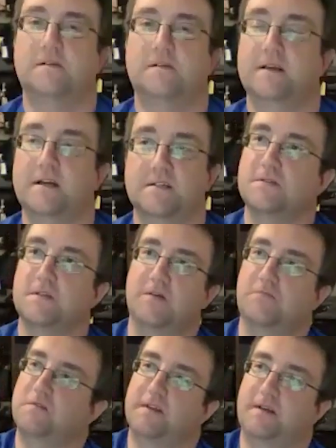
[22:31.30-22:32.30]
Yeah. Because it was
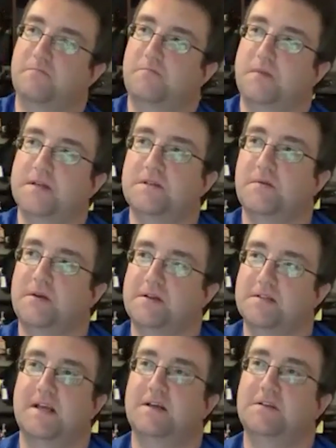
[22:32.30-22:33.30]
like basically about
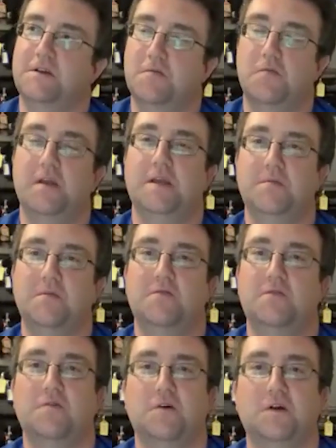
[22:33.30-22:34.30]
exactly a week
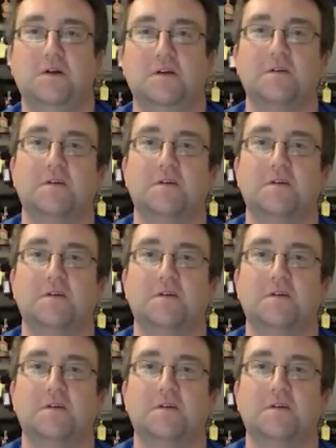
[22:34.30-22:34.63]
before.